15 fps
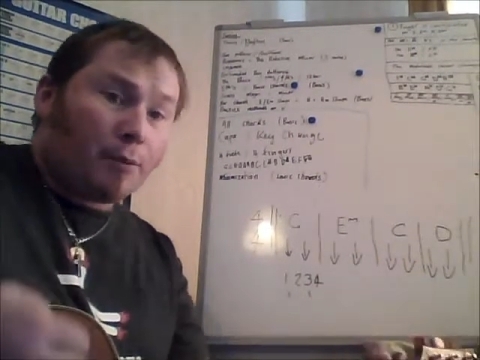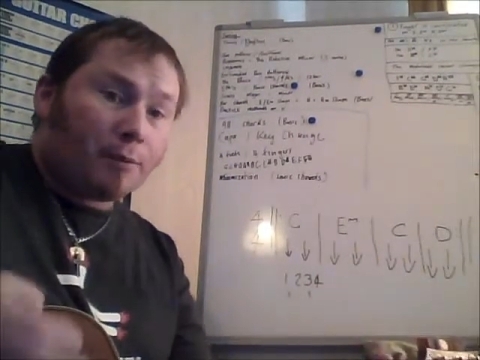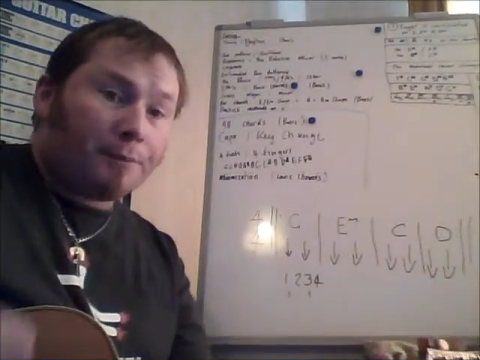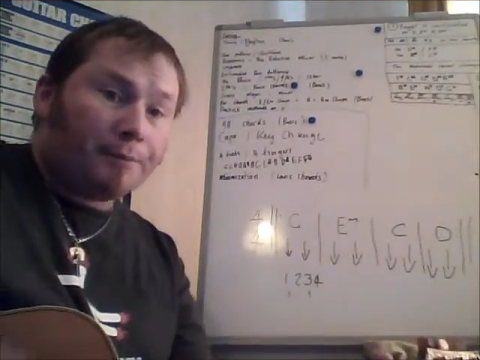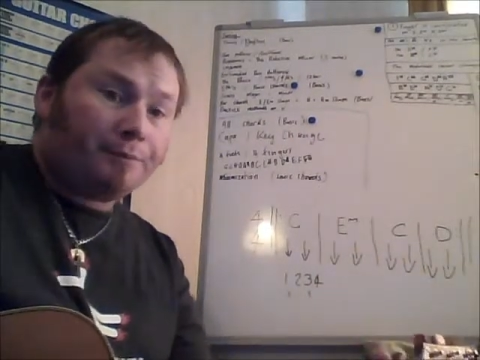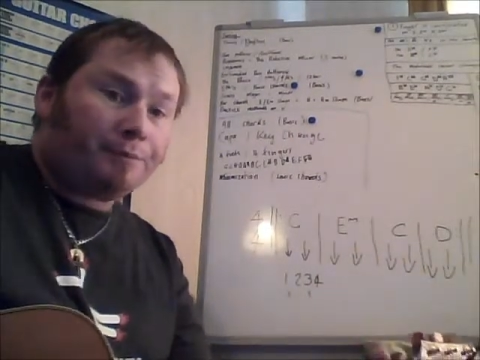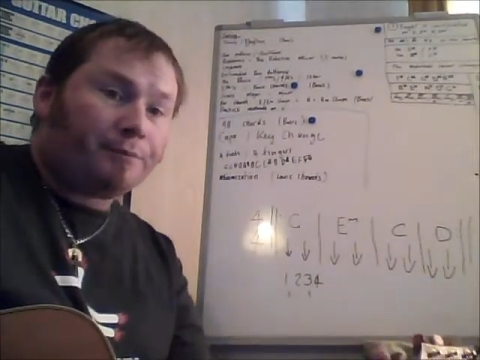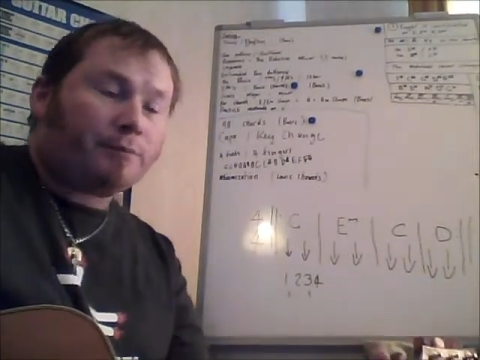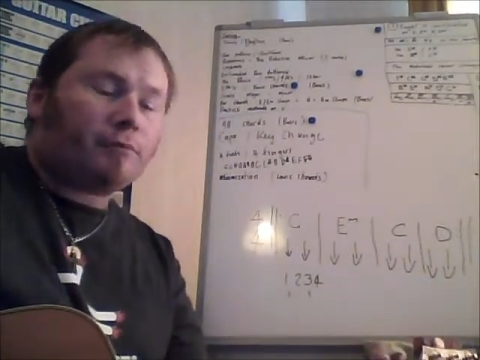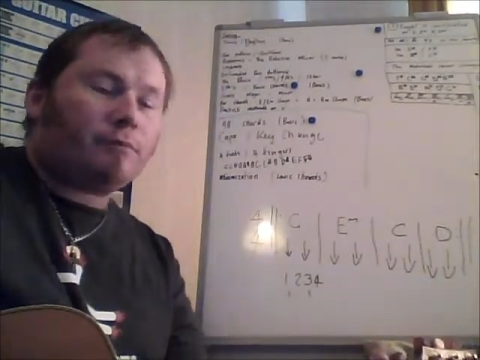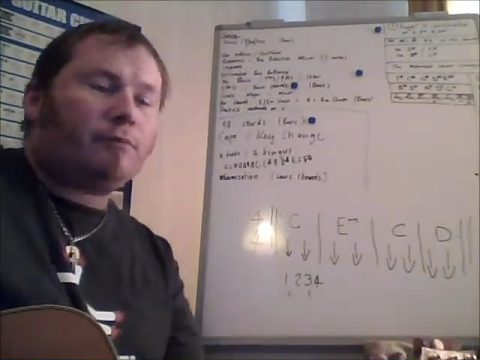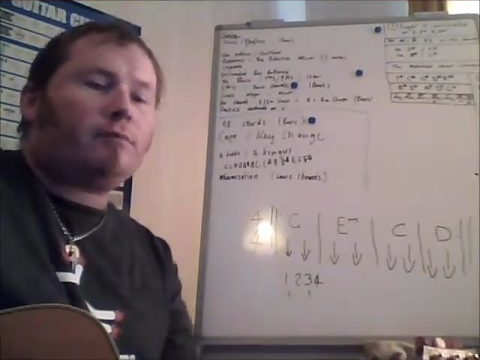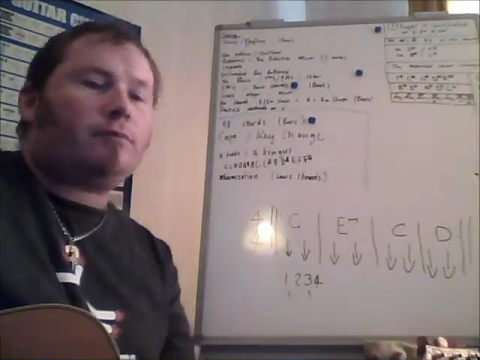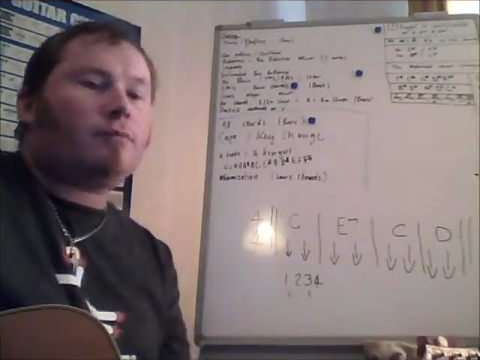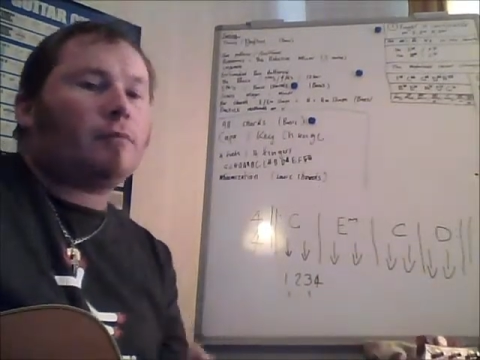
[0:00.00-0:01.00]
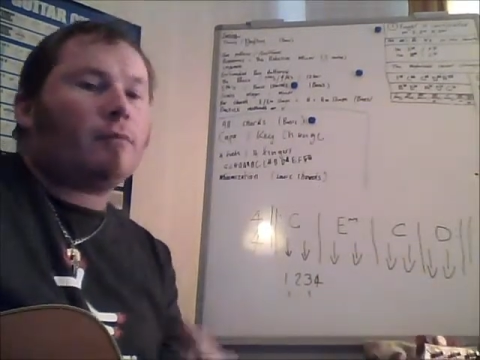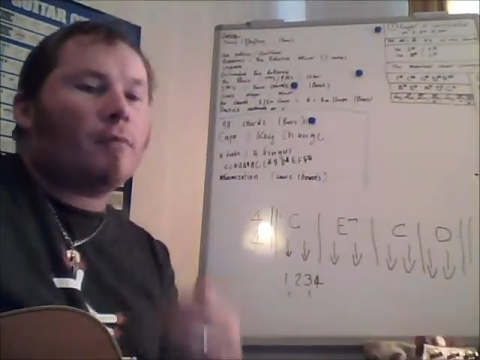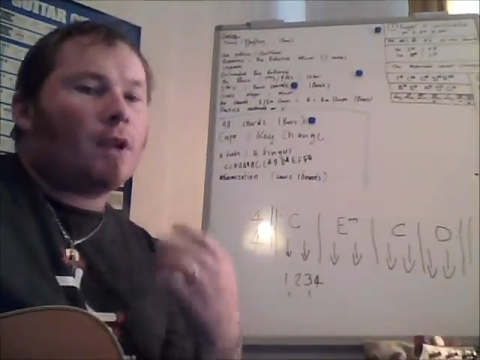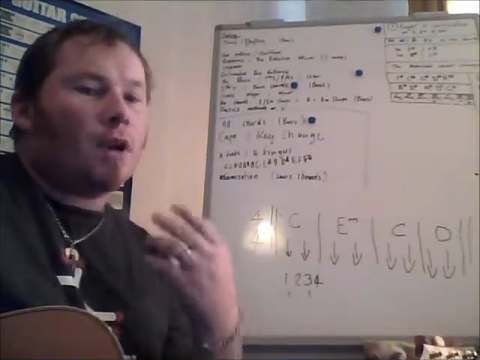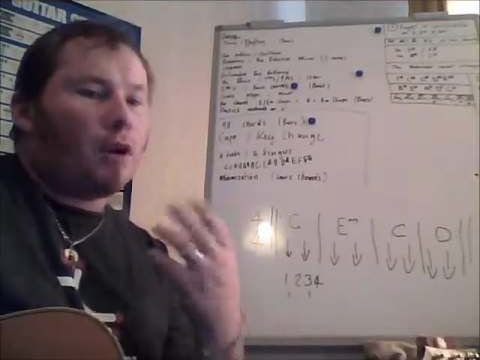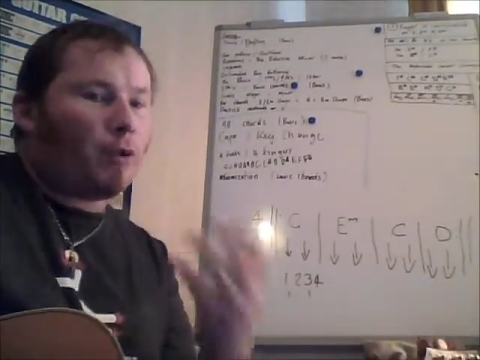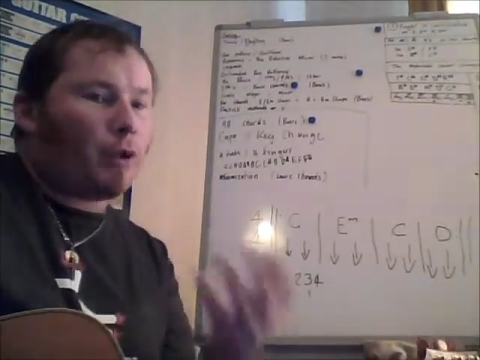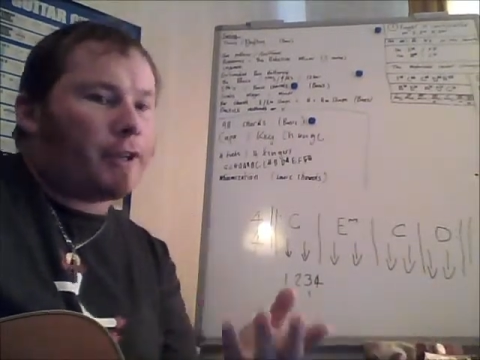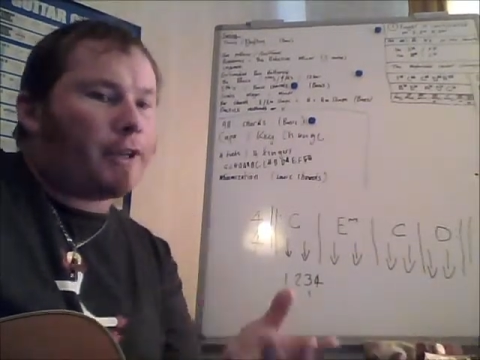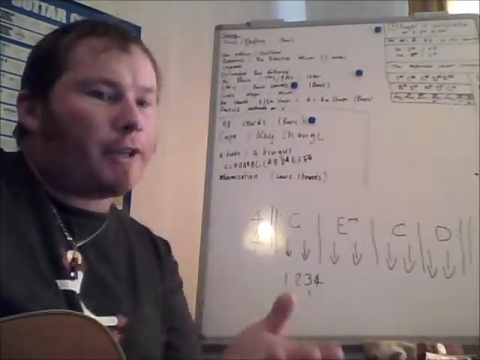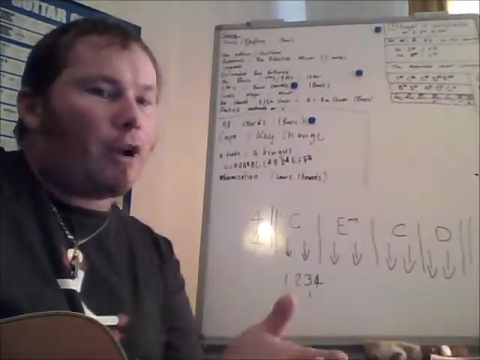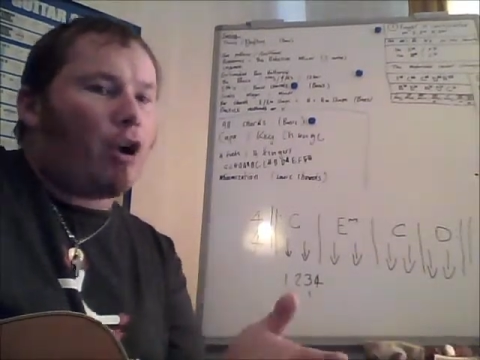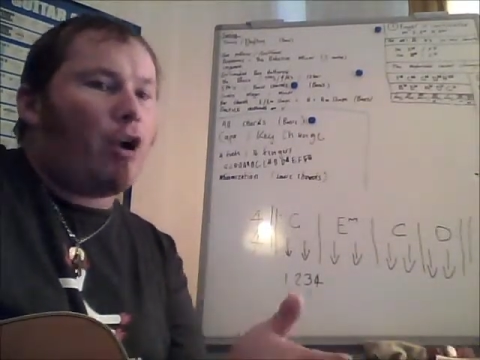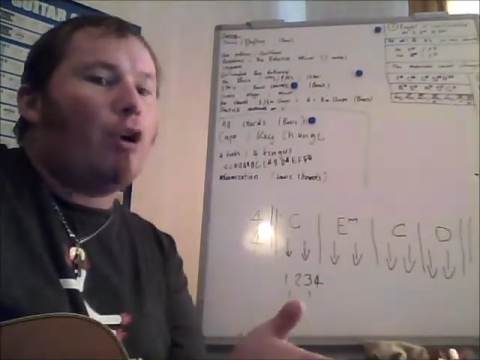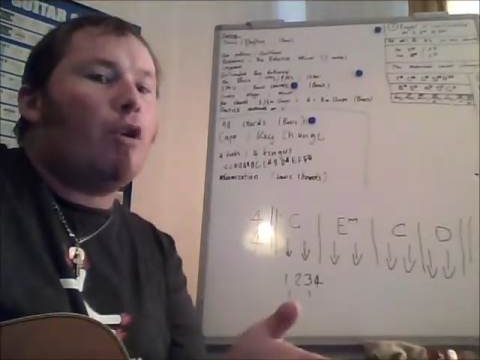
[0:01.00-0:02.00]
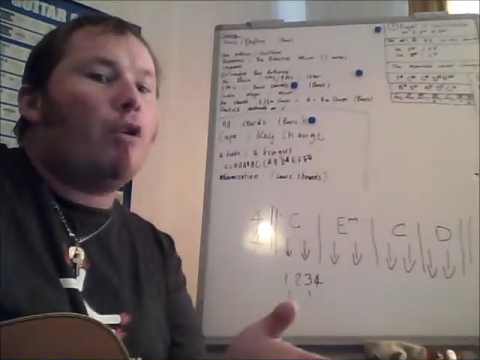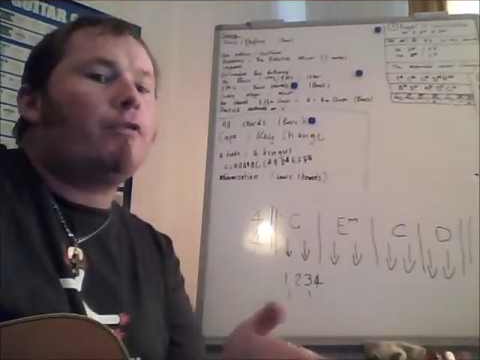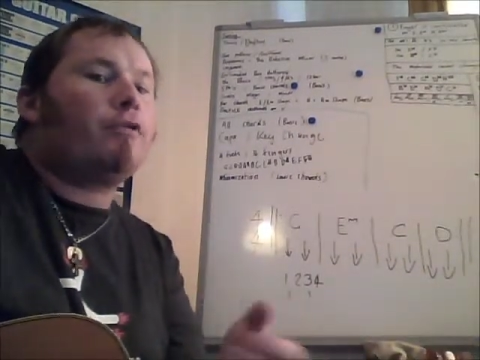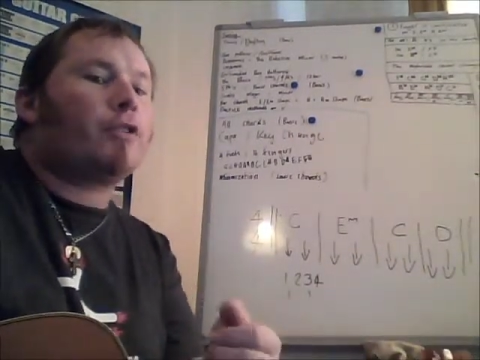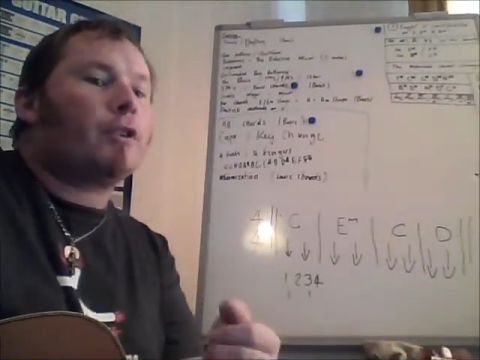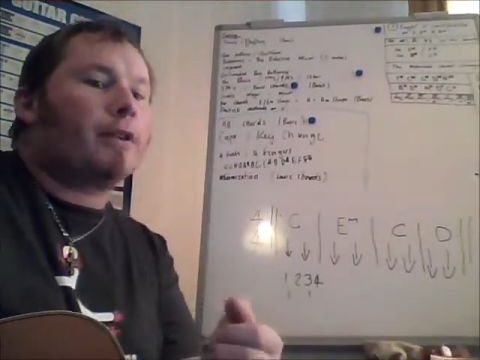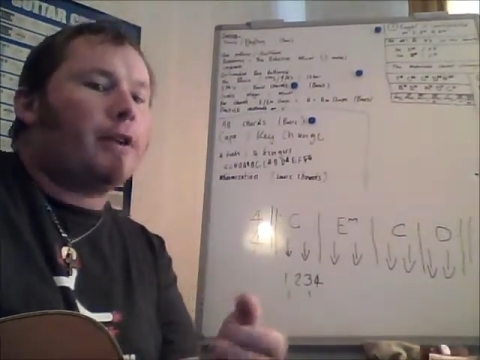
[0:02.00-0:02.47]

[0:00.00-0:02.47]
I want you to go over it and